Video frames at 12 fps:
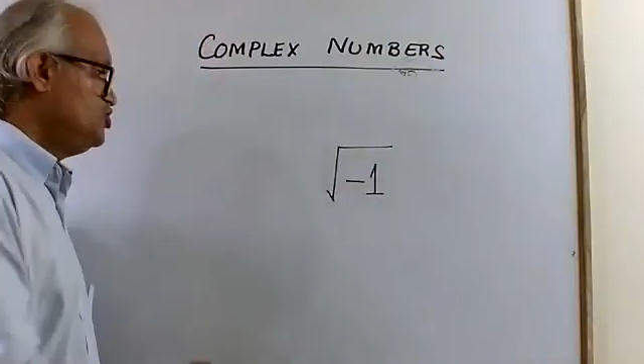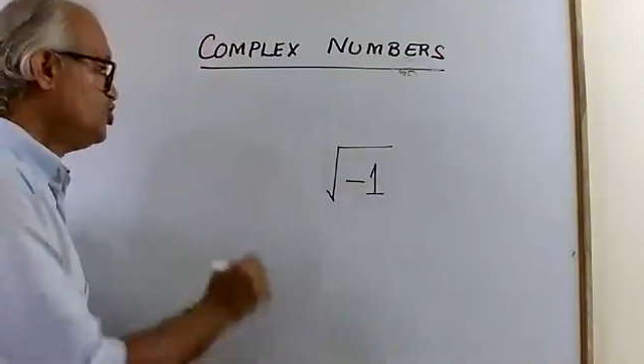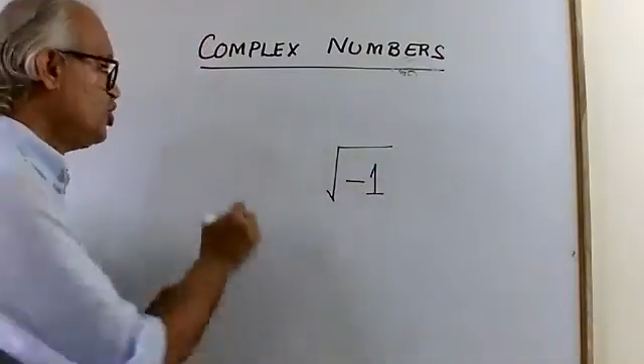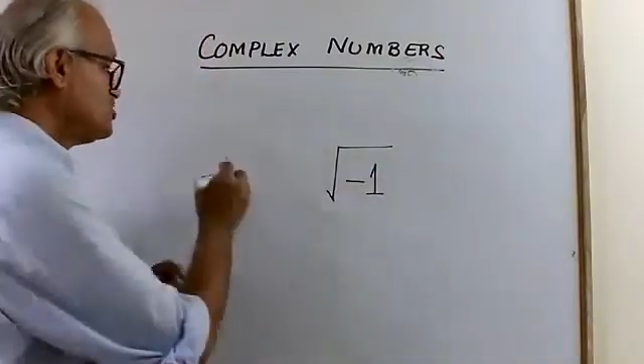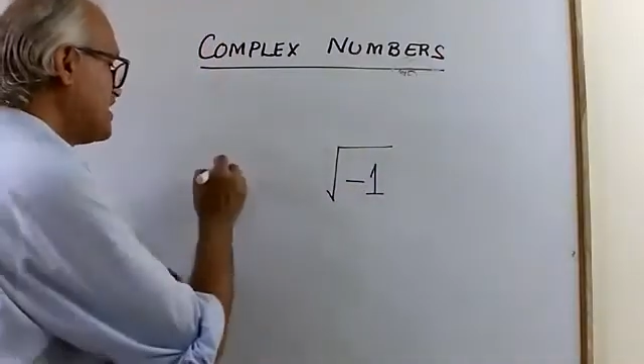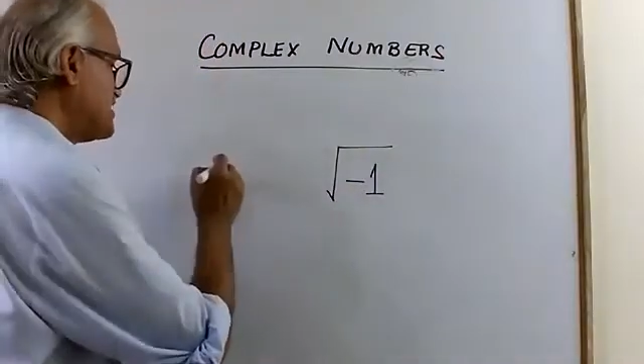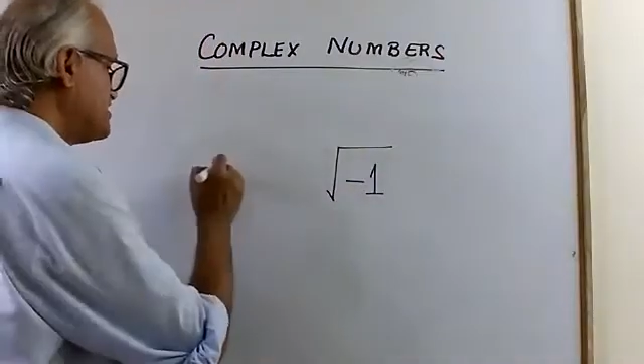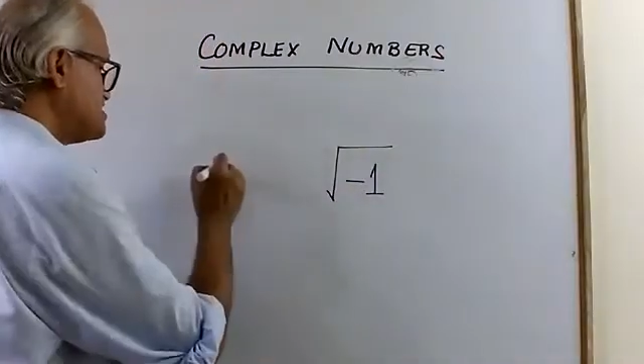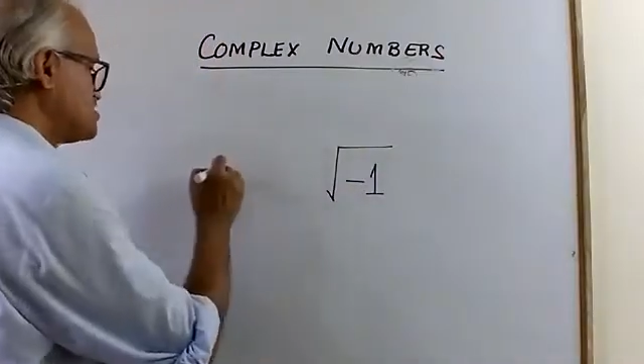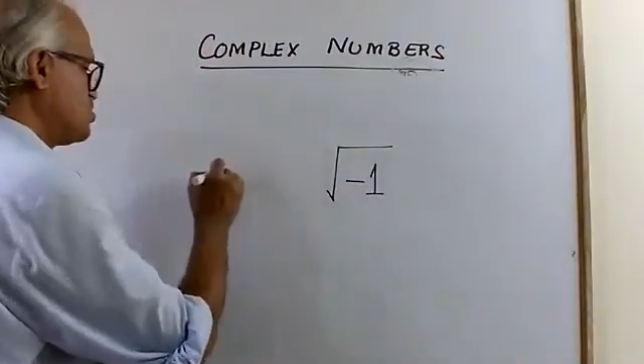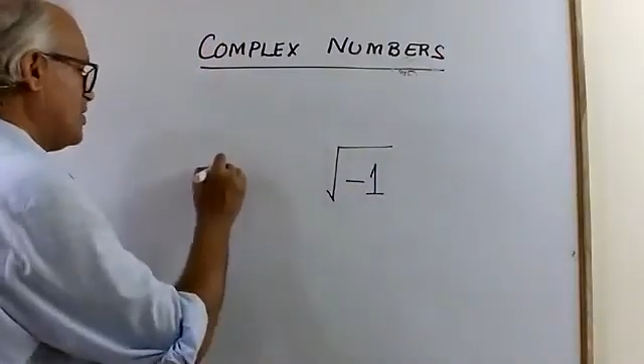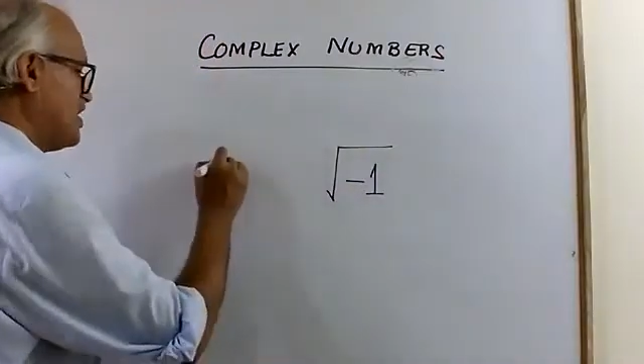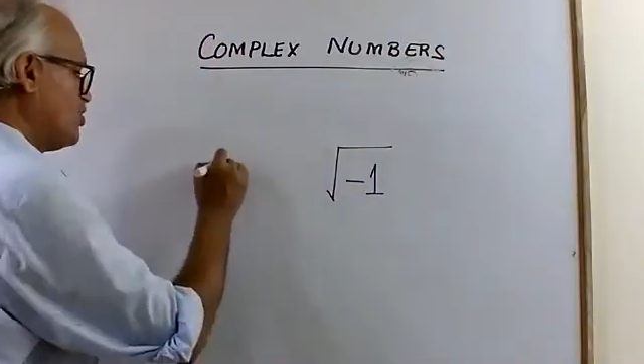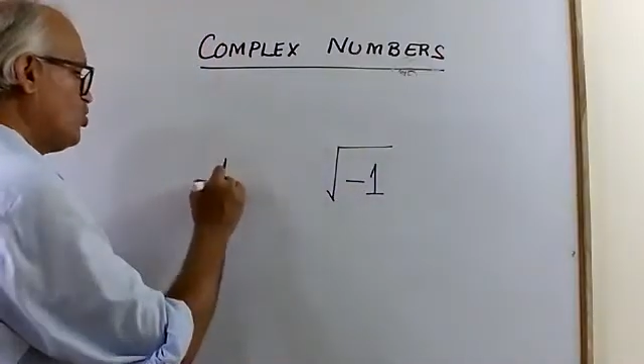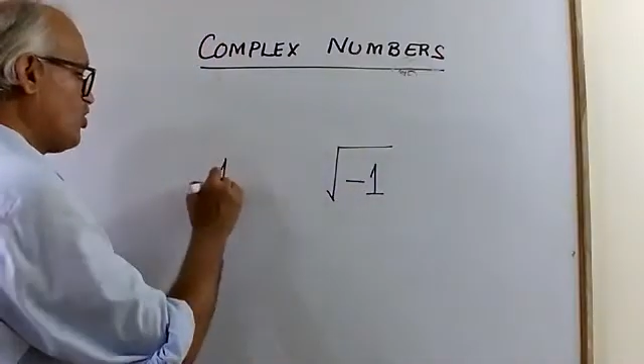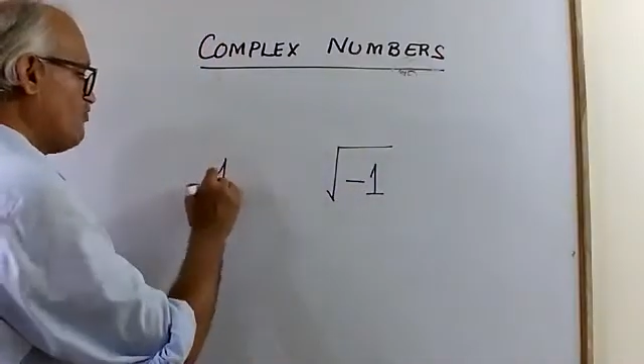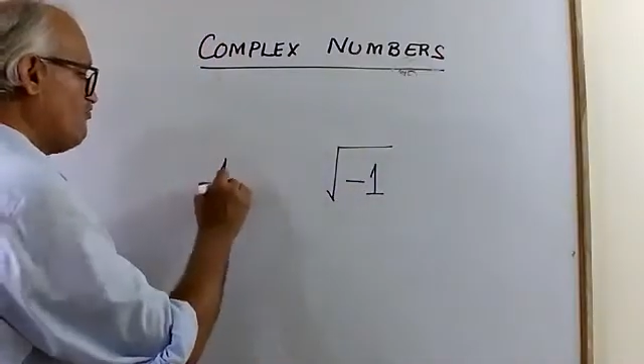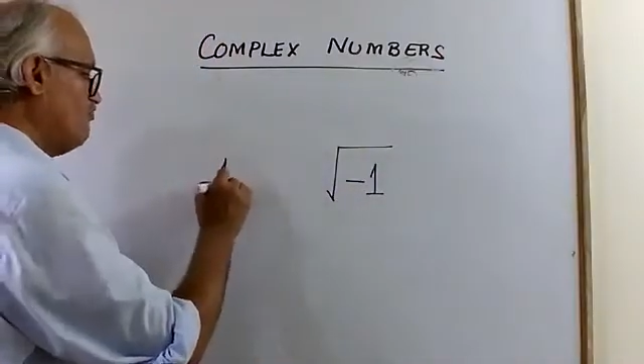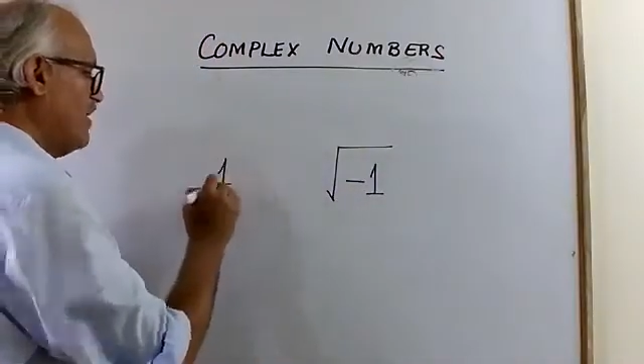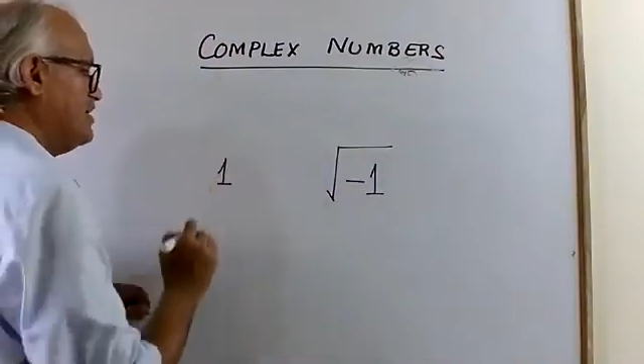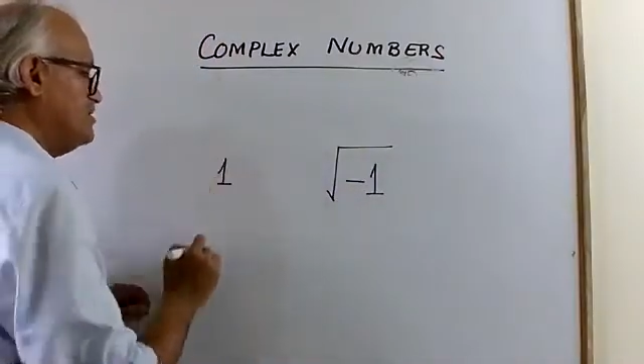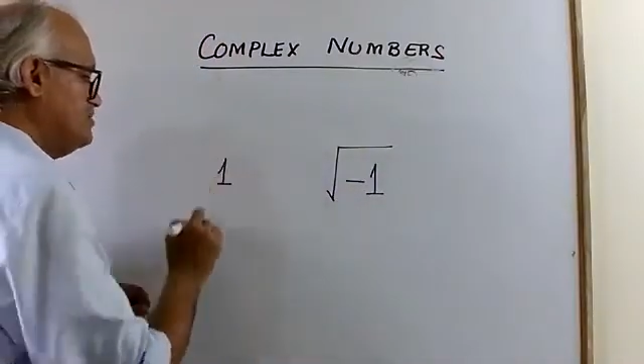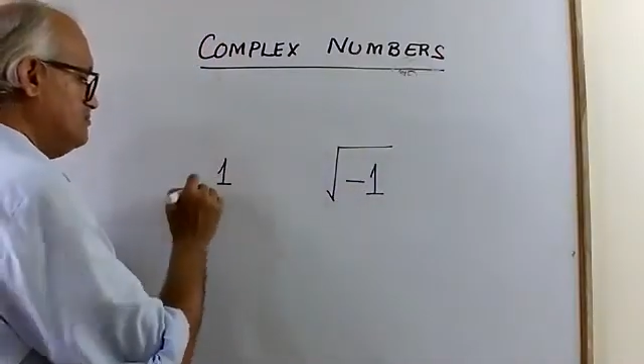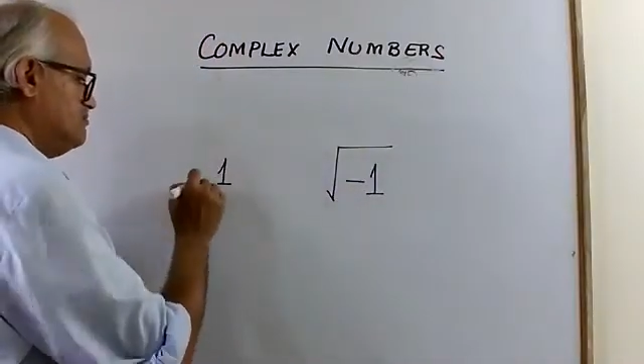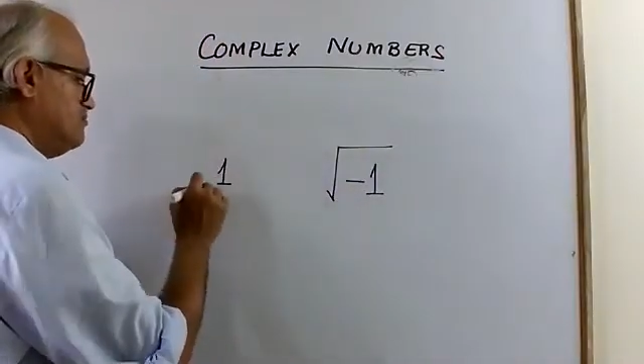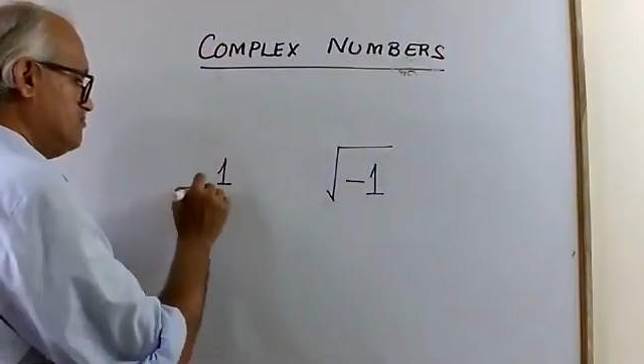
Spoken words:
you know that the square root of 1